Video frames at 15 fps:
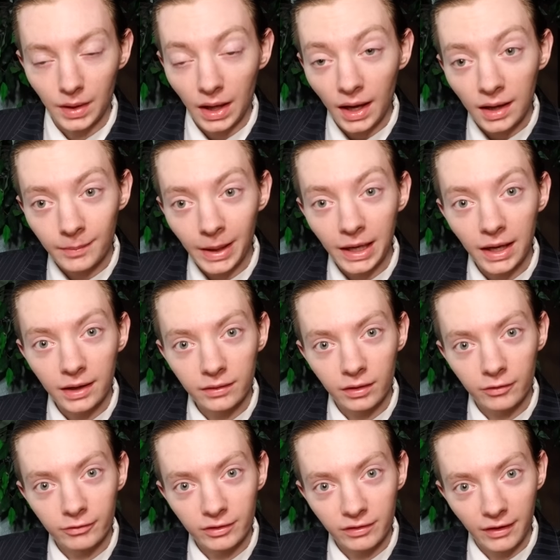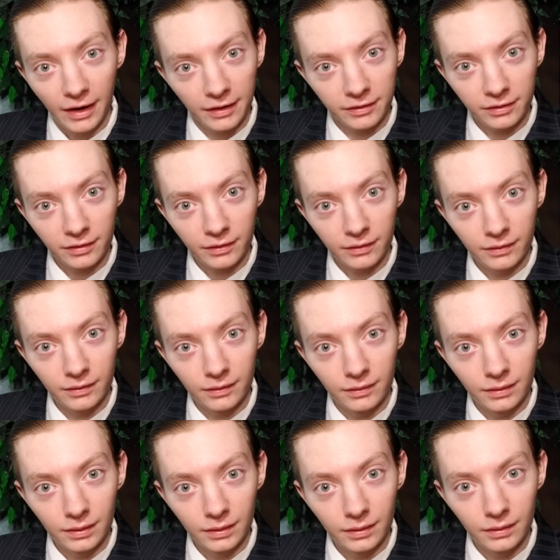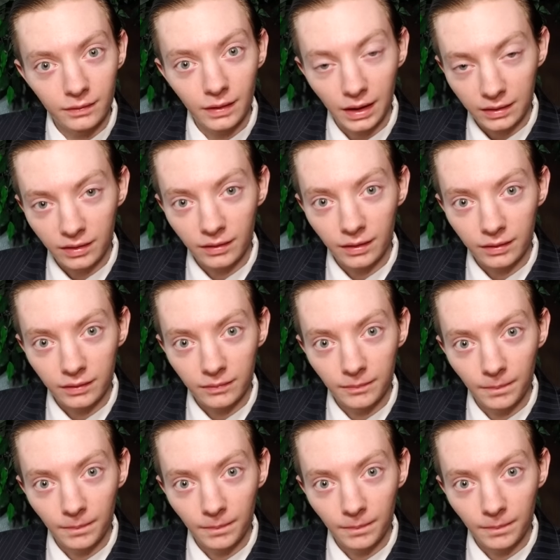And my answer is yes. That's it.